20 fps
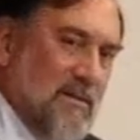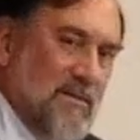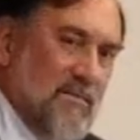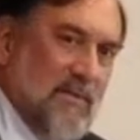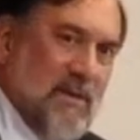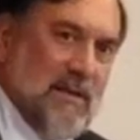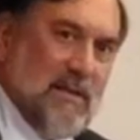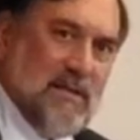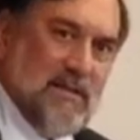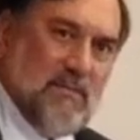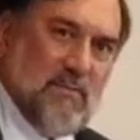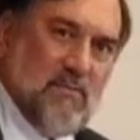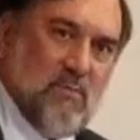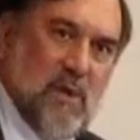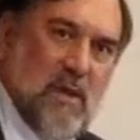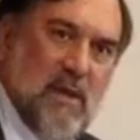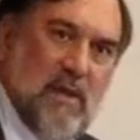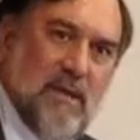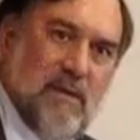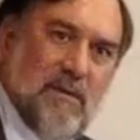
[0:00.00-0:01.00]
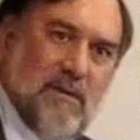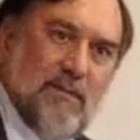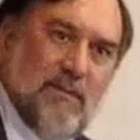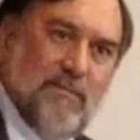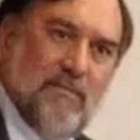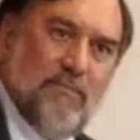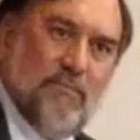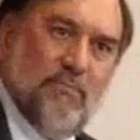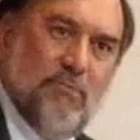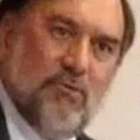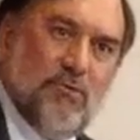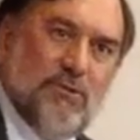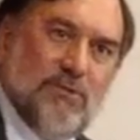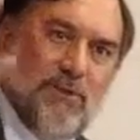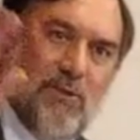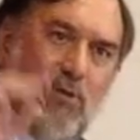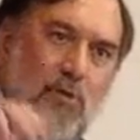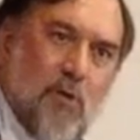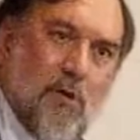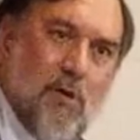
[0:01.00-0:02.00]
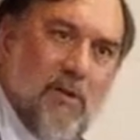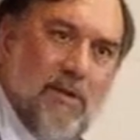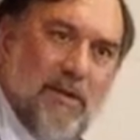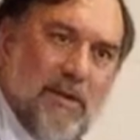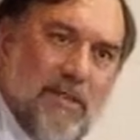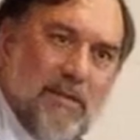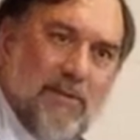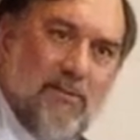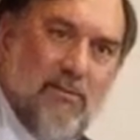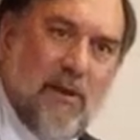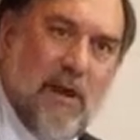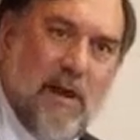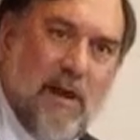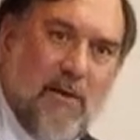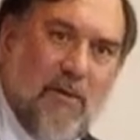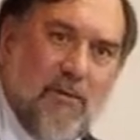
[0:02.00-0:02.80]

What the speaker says: They just be pushed along in the crowd.